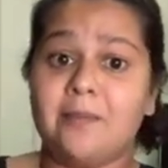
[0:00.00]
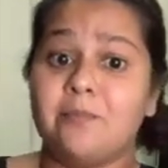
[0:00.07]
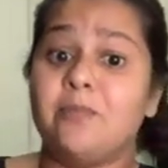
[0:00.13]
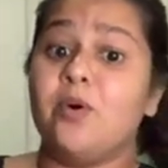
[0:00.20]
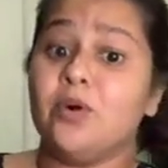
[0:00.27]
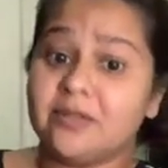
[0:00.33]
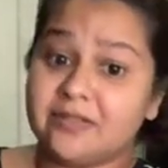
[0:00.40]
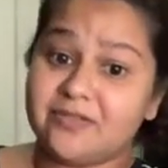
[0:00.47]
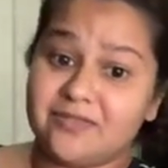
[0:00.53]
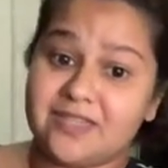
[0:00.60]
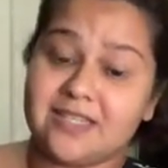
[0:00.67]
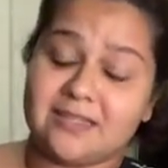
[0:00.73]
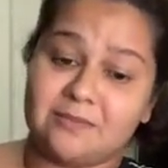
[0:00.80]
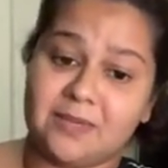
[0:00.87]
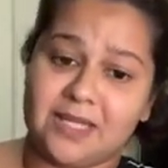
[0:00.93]
both of
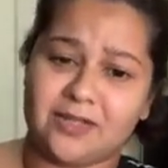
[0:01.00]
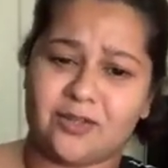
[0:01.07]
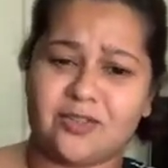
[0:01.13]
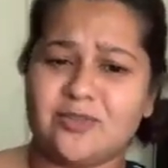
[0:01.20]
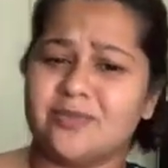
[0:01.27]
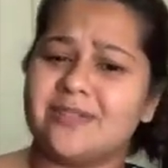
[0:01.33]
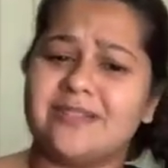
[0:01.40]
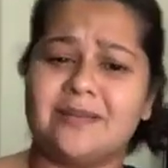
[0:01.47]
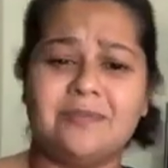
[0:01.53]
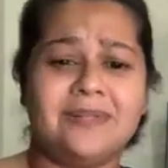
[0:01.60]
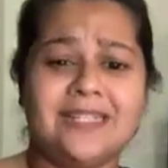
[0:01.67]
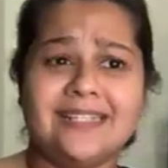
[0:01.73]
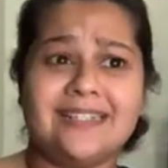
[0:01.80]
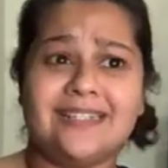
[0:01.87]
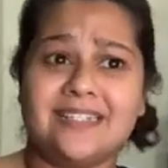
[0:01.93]
these mentors was completely